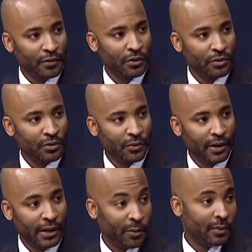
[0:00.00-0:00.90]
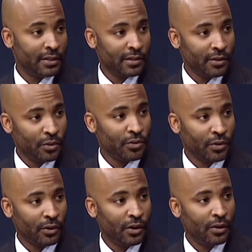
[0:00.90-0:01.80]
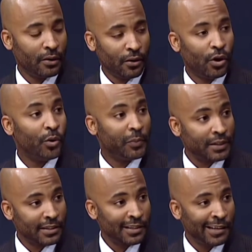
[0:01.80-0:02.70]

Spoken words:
those who are helpless and those who are hopeless.